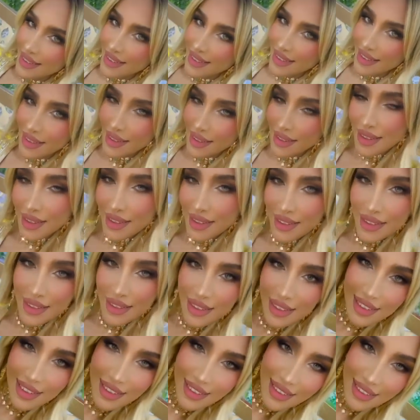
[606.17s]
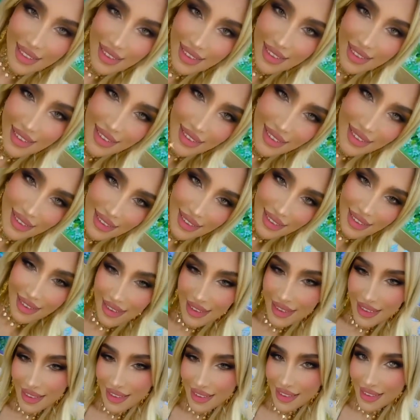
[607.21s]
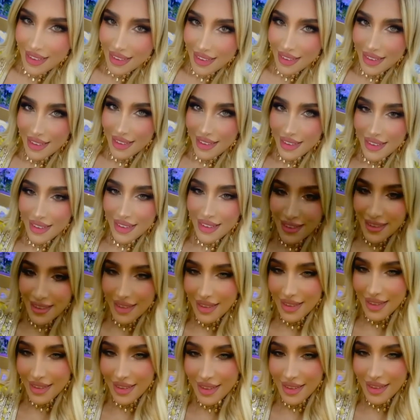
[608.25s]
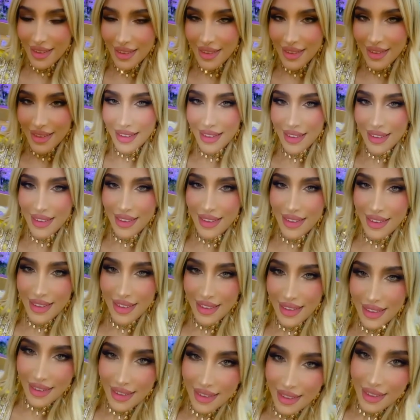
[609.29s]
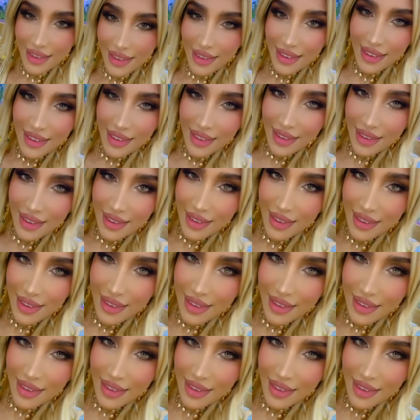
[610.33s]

Alright, so the first person here say, so it's true how she's been in a relationship